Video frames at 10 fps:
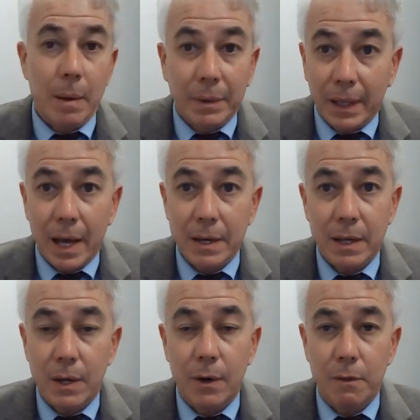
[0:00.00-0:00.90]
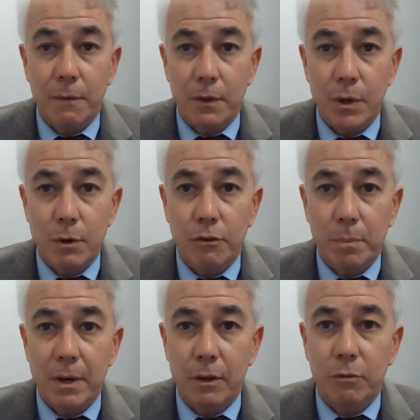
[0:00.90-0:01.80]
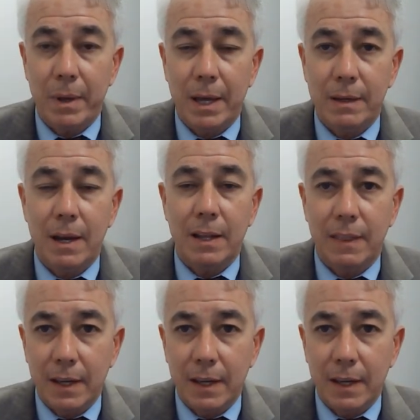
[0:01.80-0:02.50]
I'm glad to hear that the unit's been disbanded.